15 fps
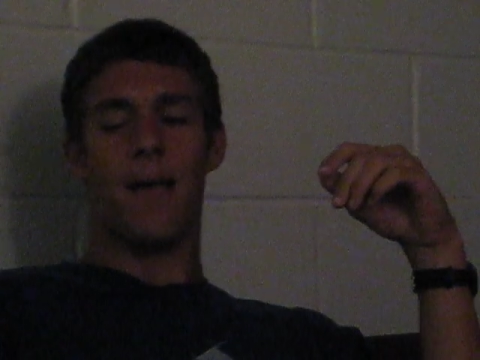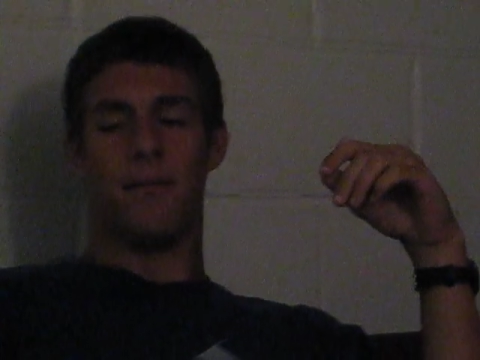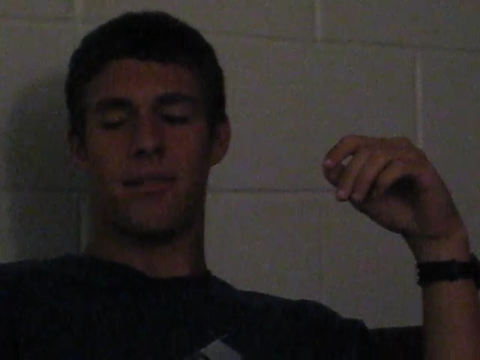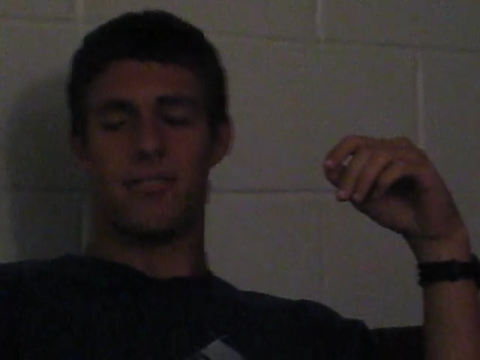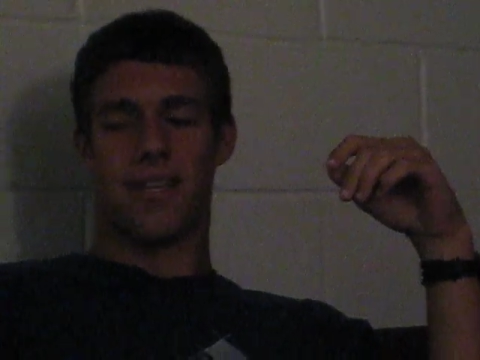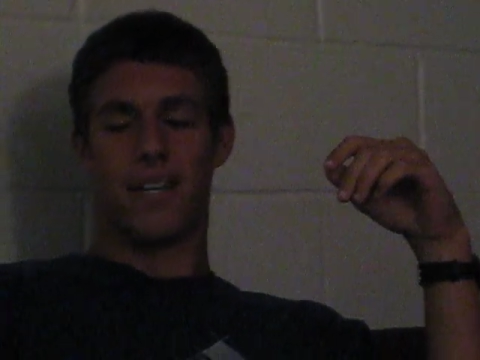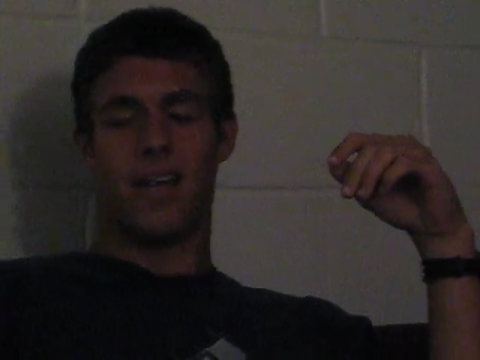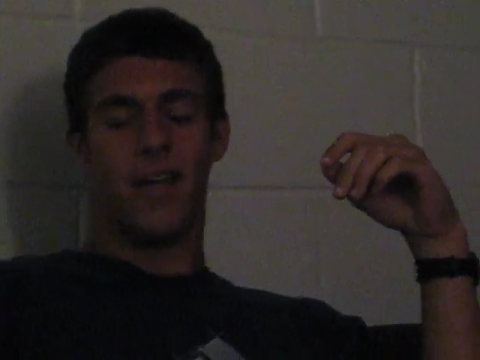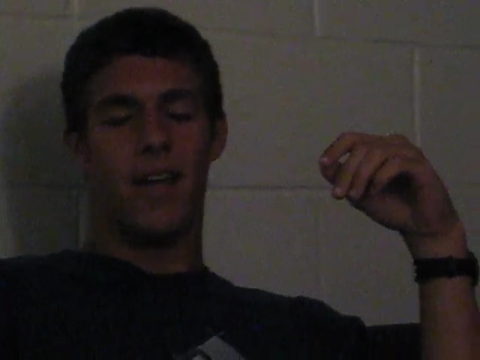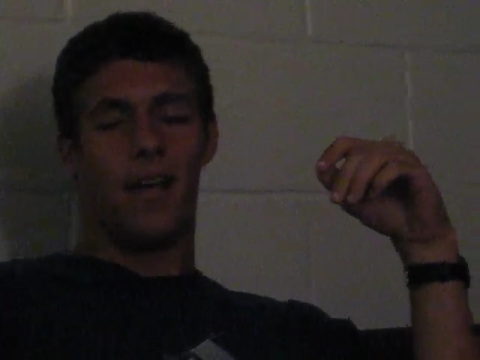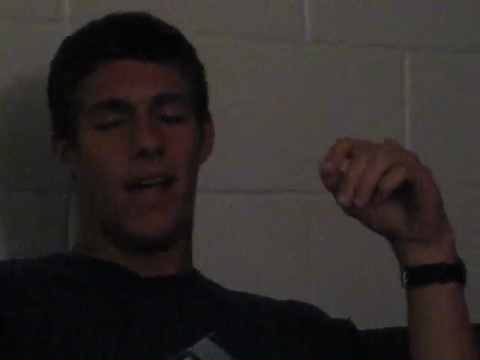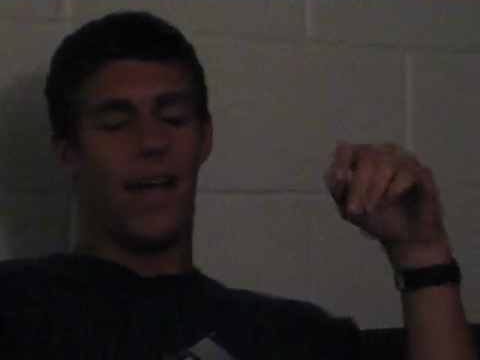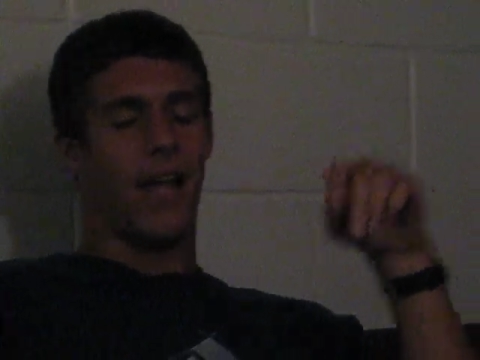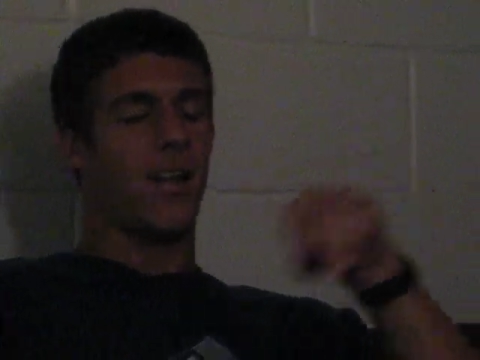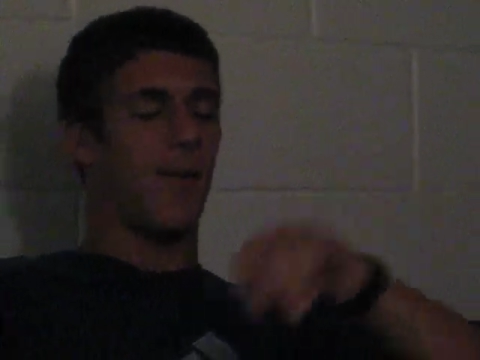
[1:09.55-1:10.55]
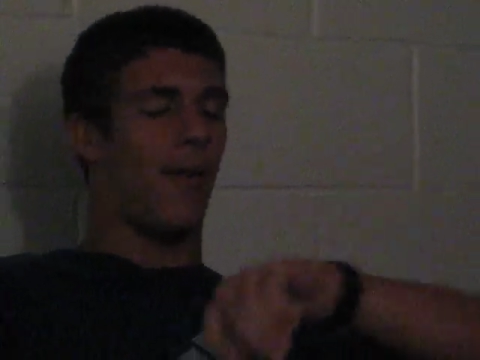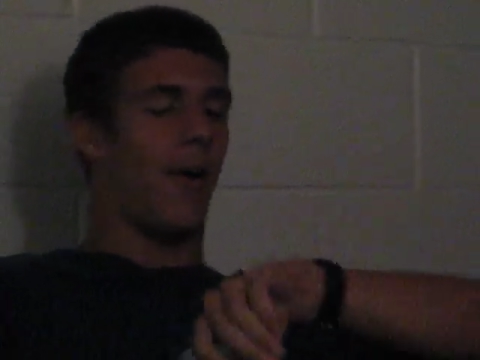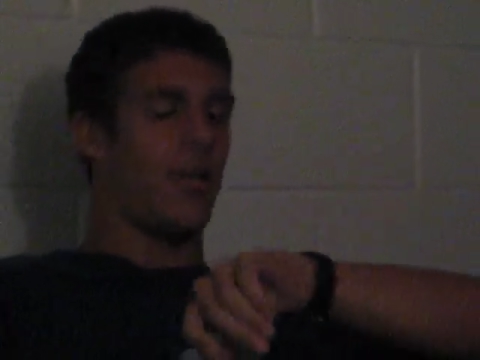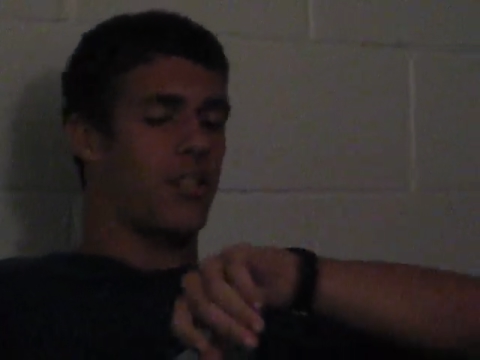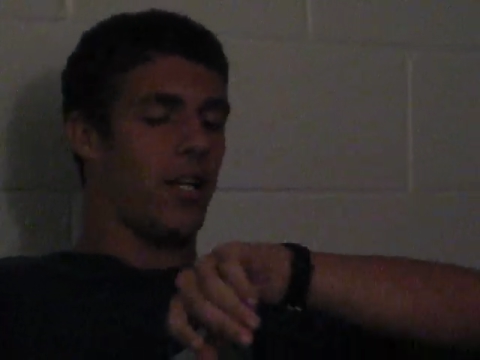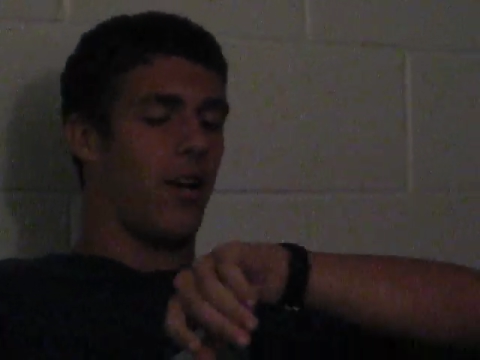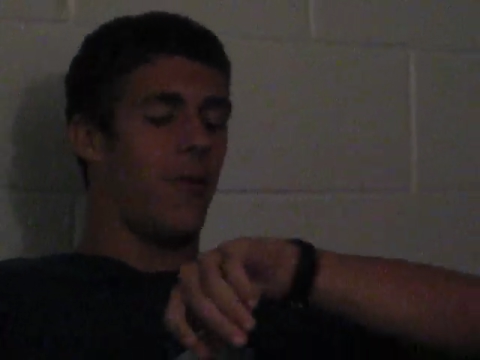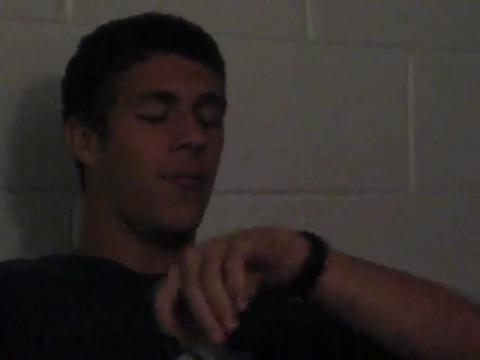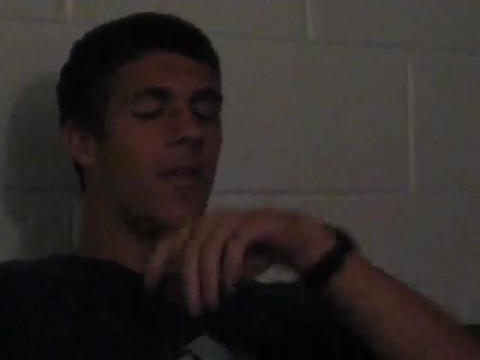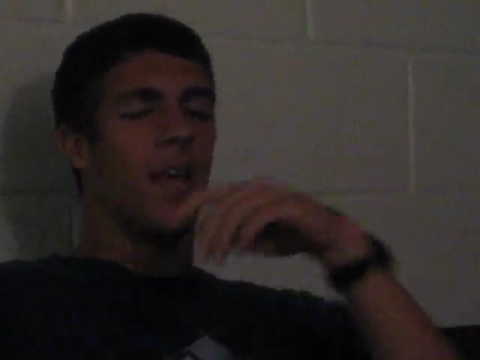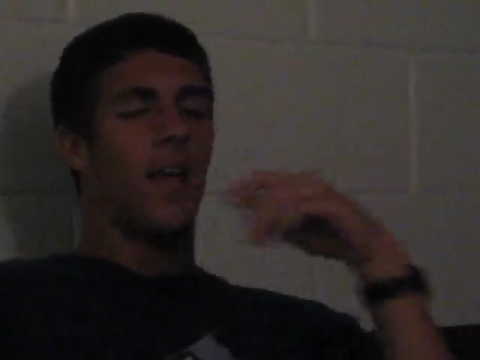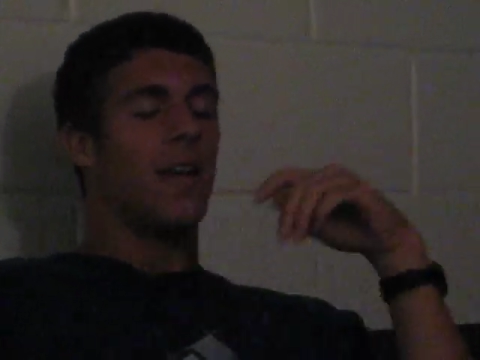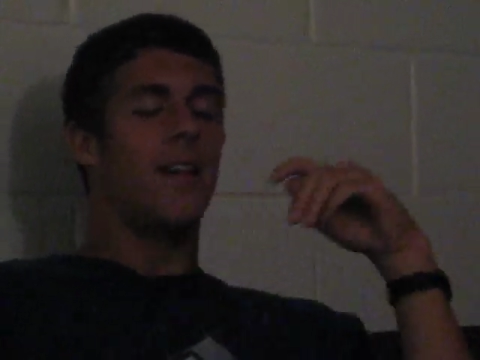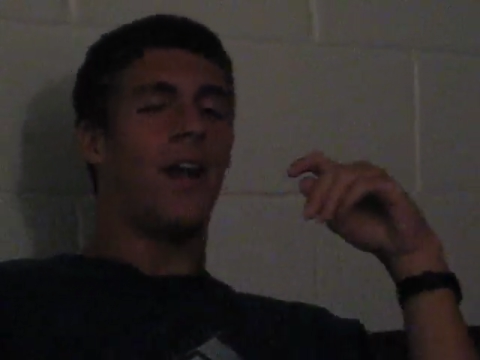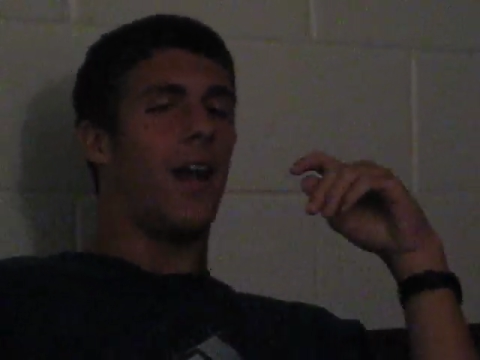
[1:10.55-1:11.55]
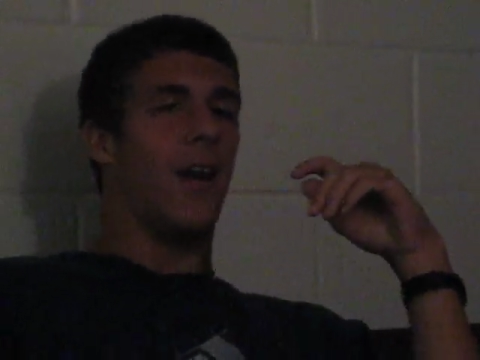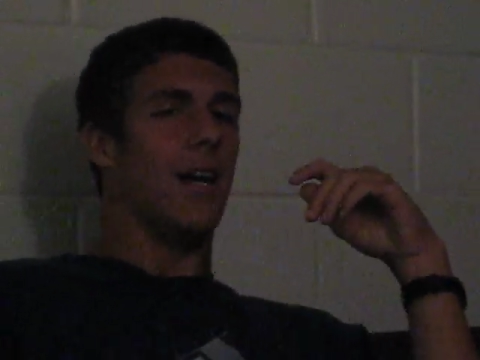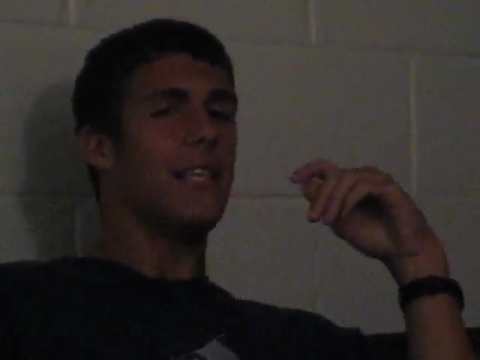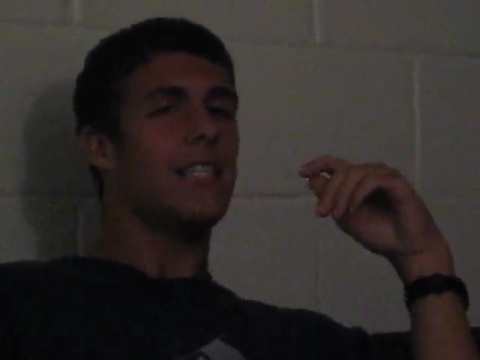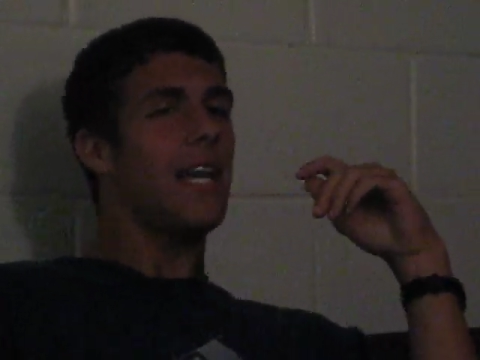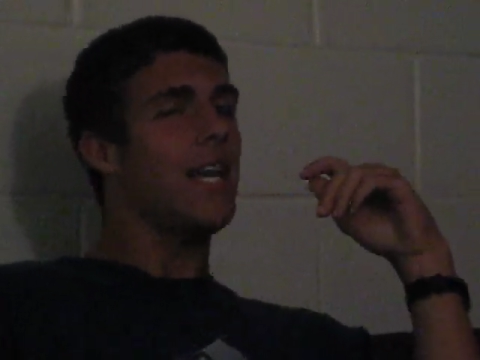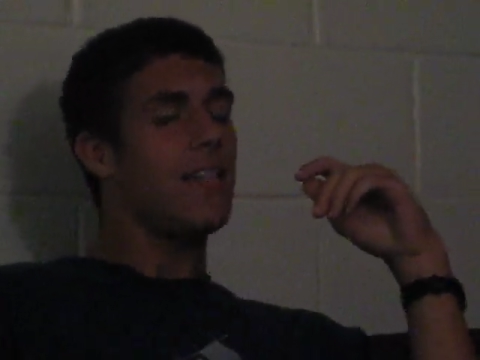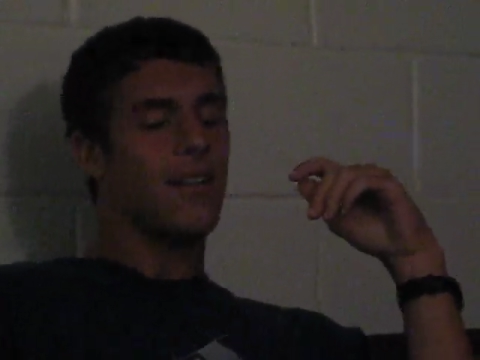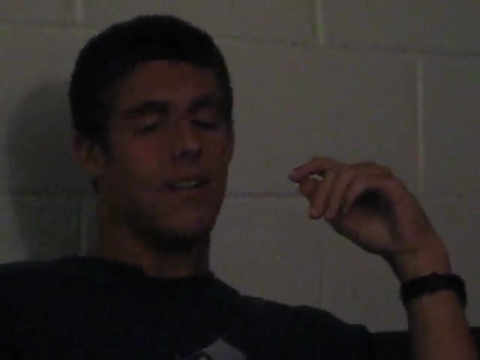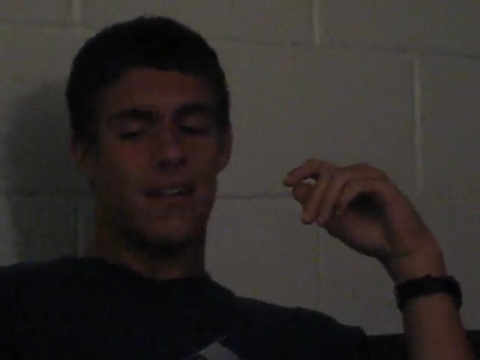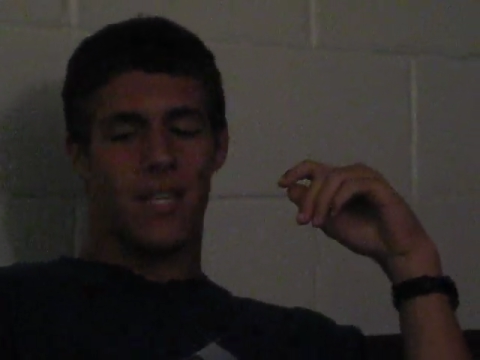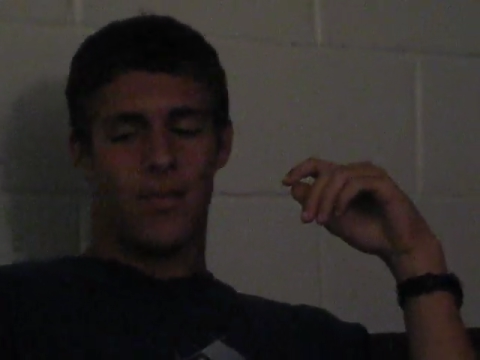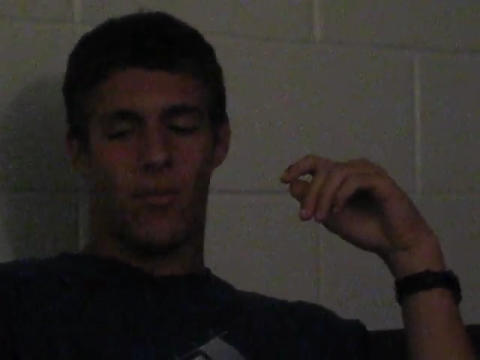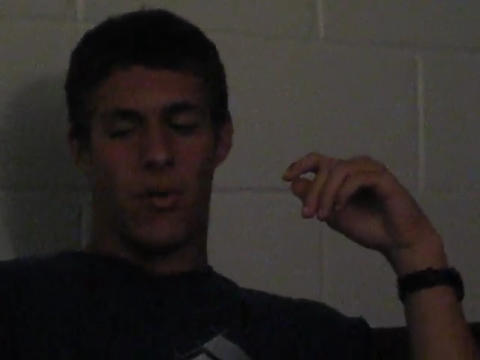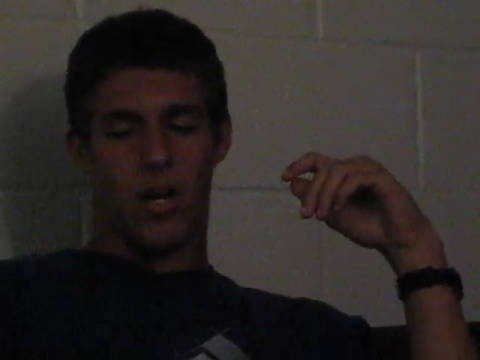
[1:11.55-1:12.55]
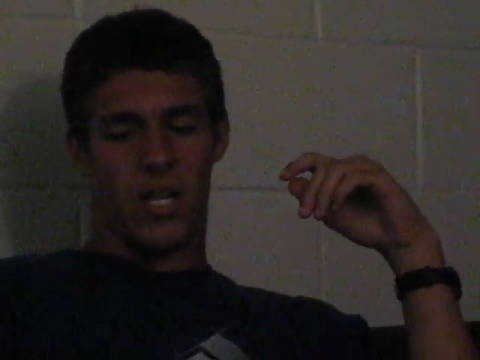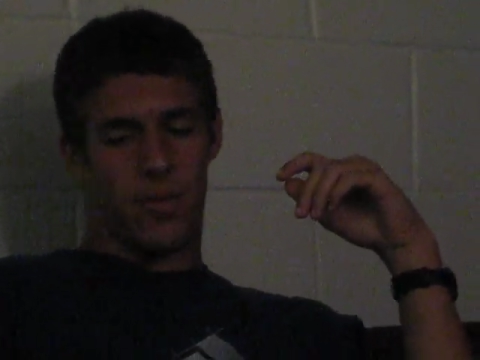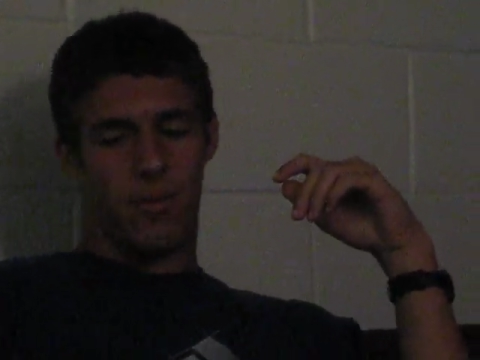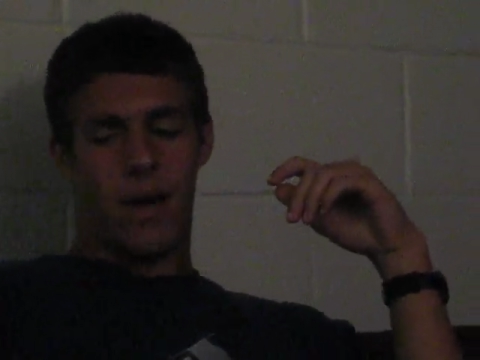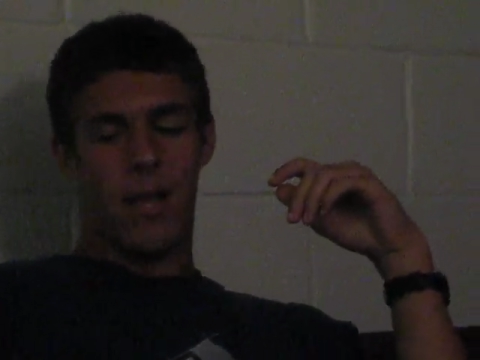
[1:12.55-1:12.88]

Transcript: I was like, I look at my watch and go, no, no, no, it's 8.30 in the morning.